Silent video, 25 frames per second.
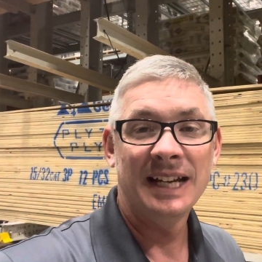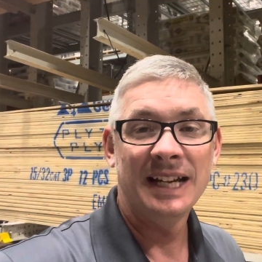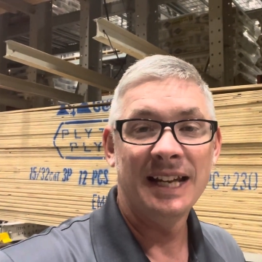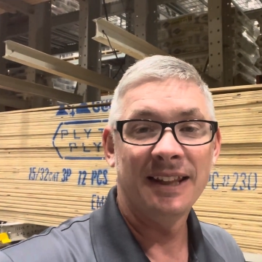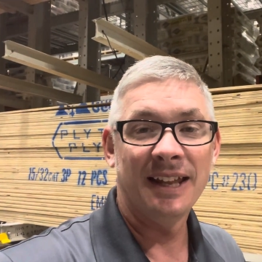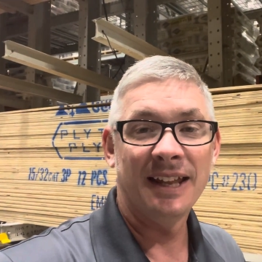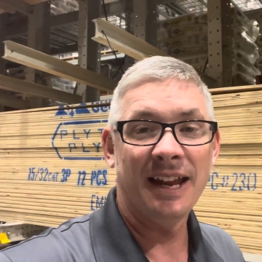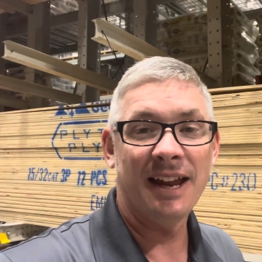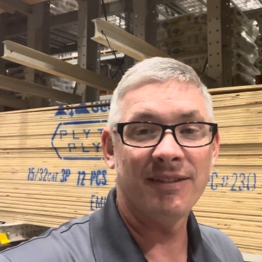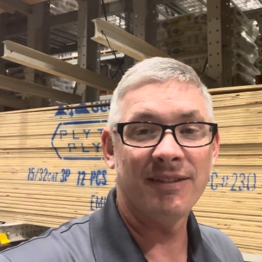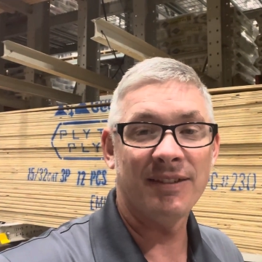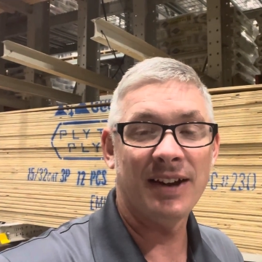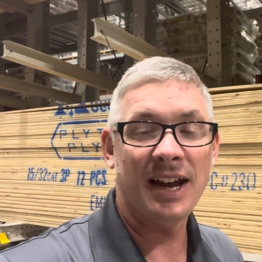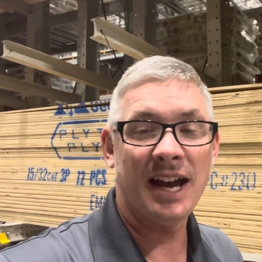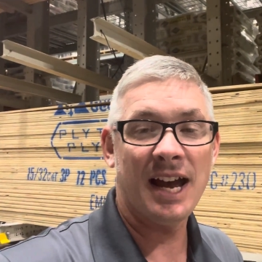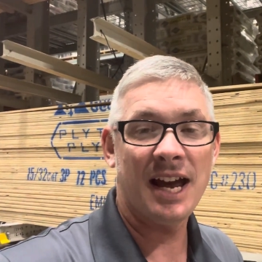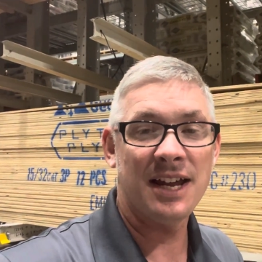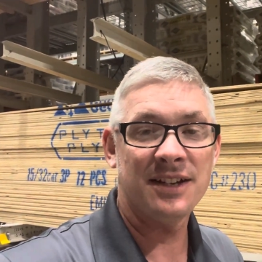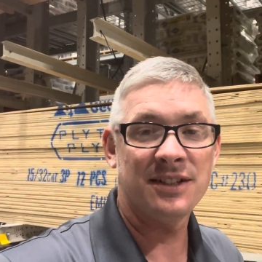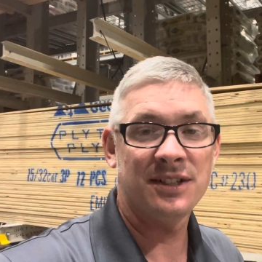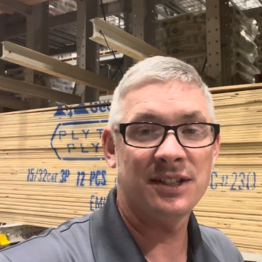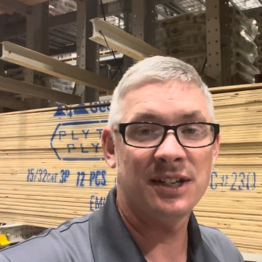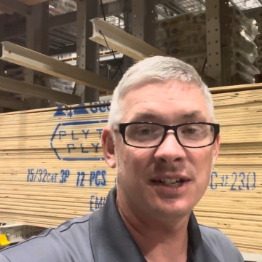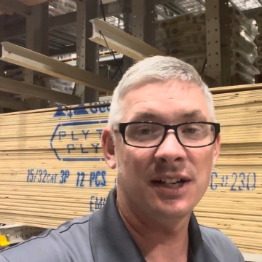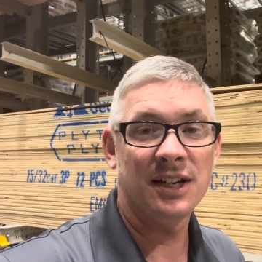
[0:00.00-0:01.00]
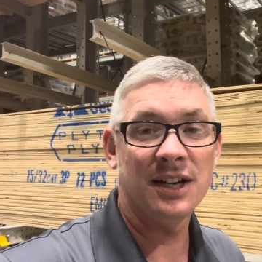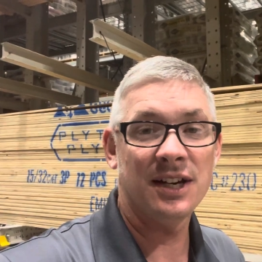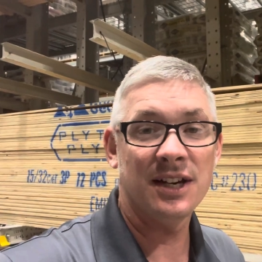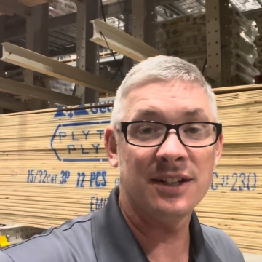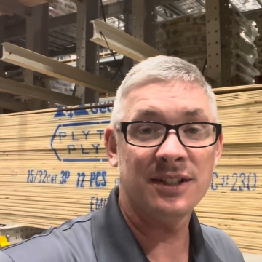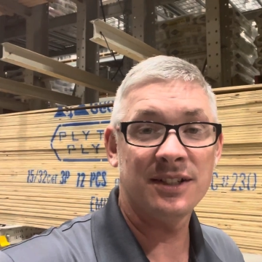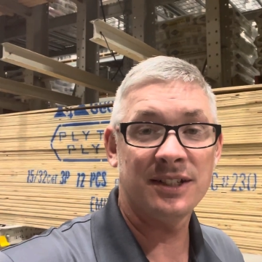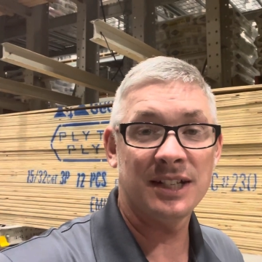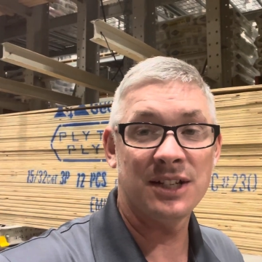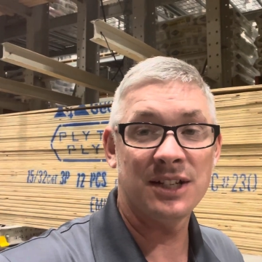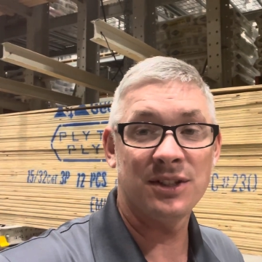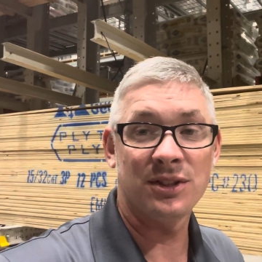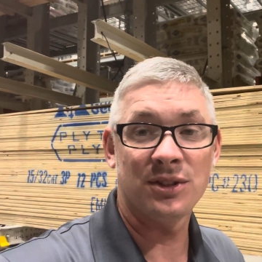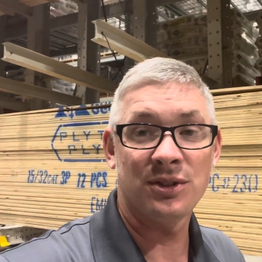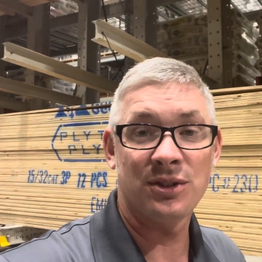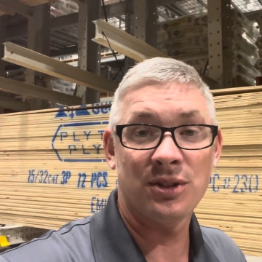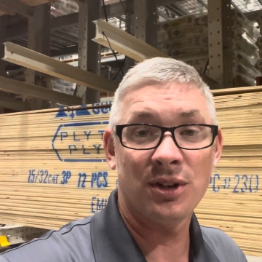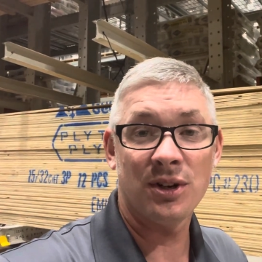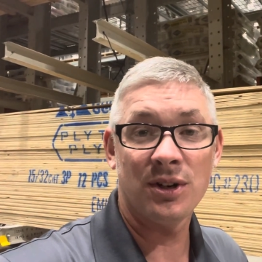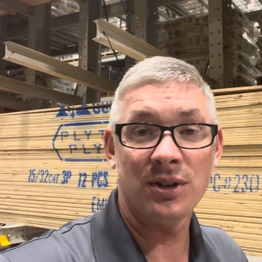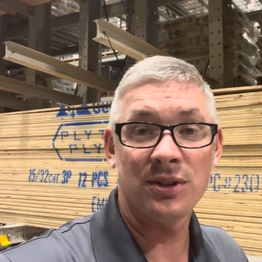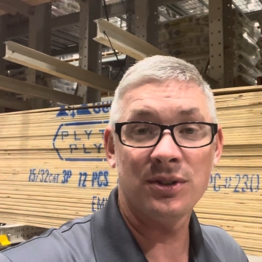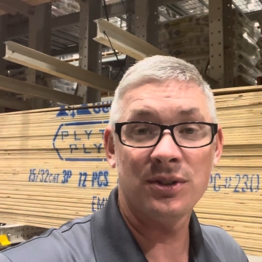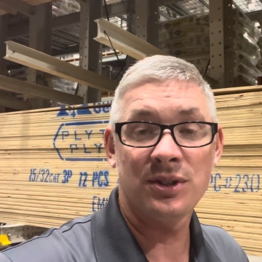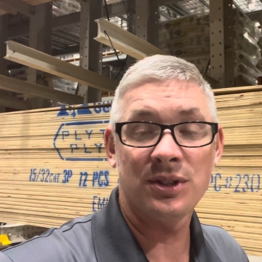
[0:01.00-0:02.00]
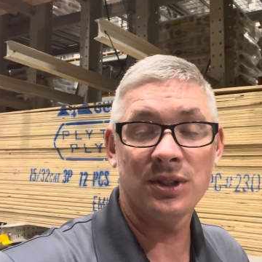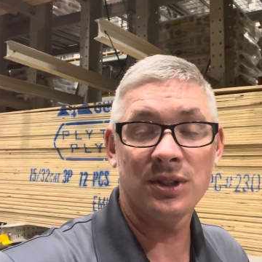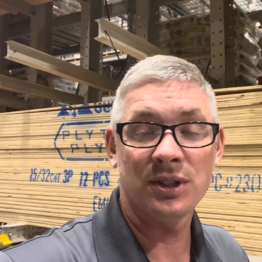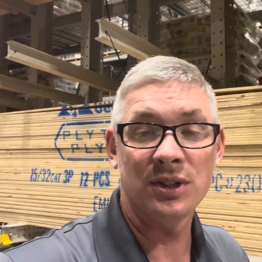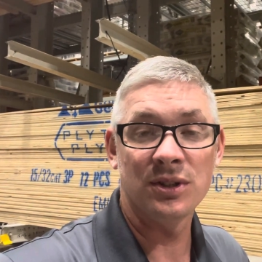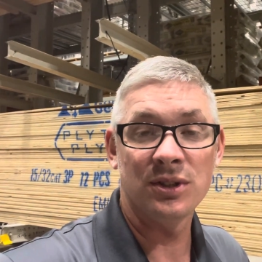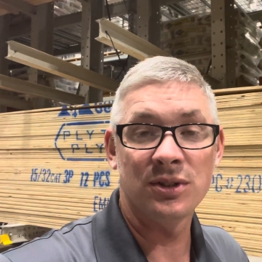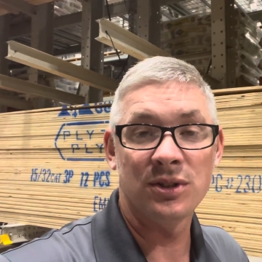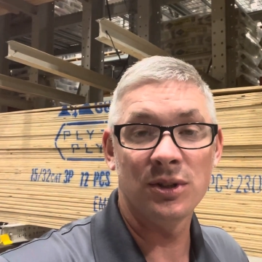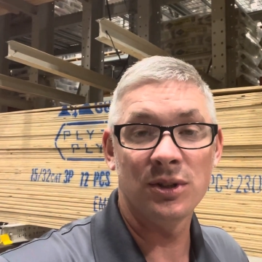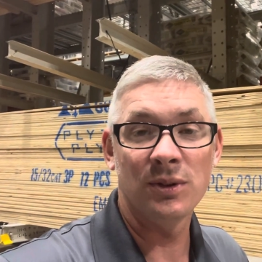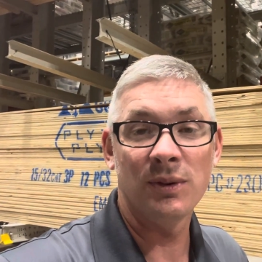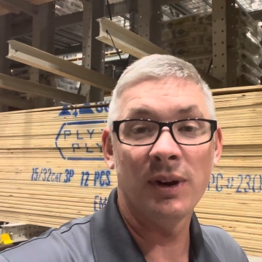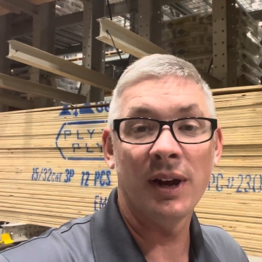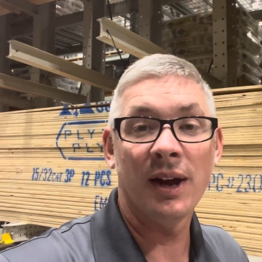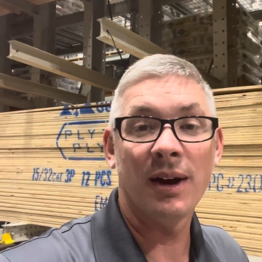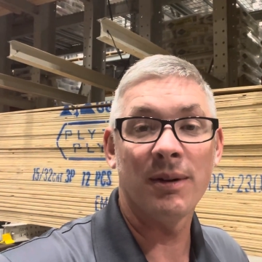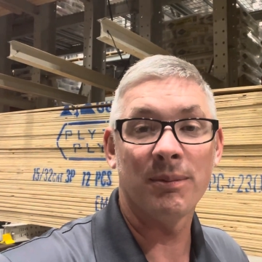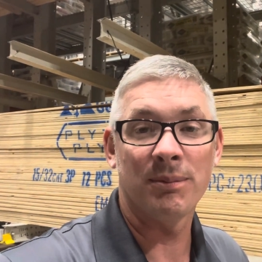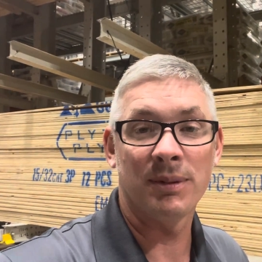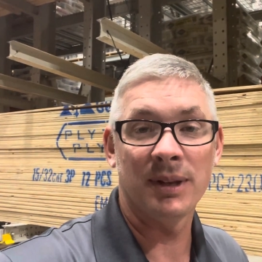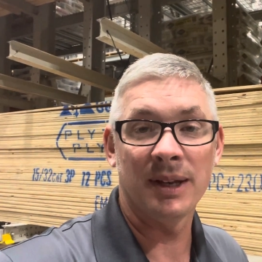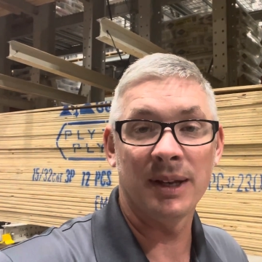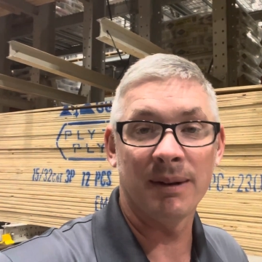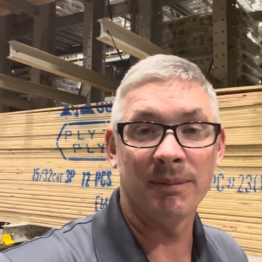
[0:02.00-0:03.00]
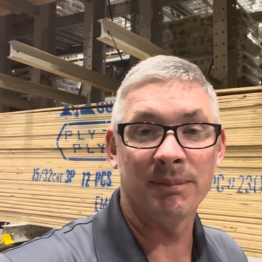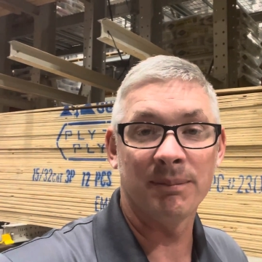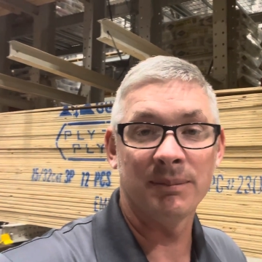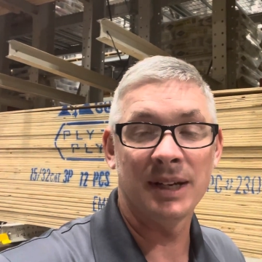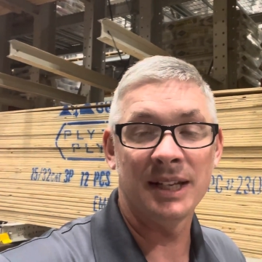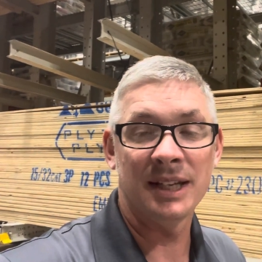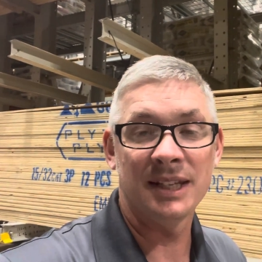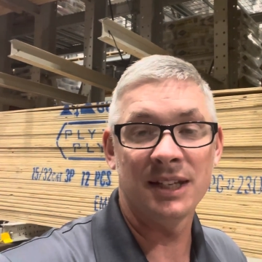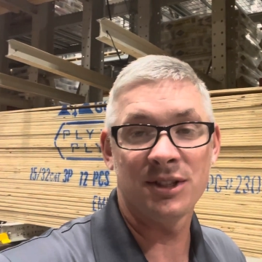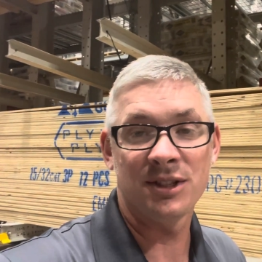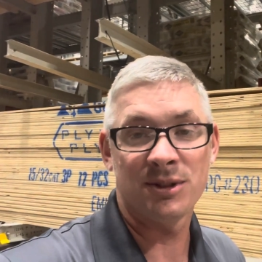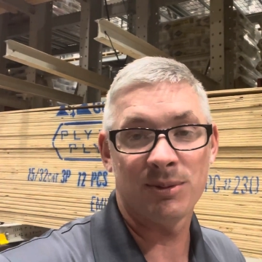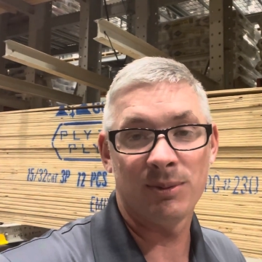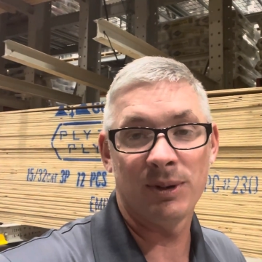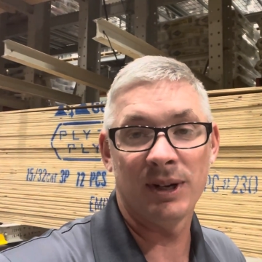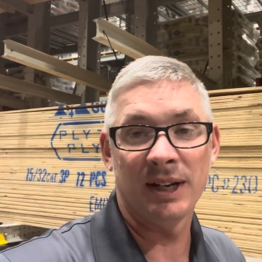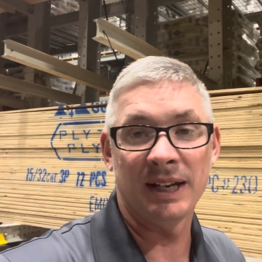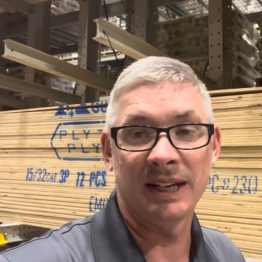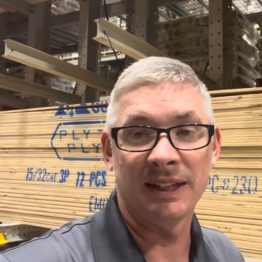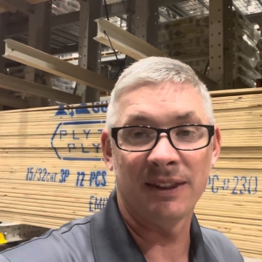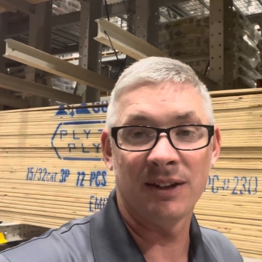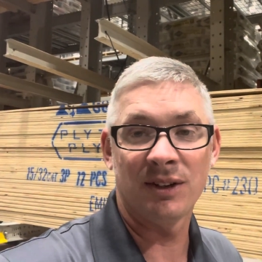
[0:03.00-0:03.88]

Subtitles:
They have asked us as a church to help them in this way.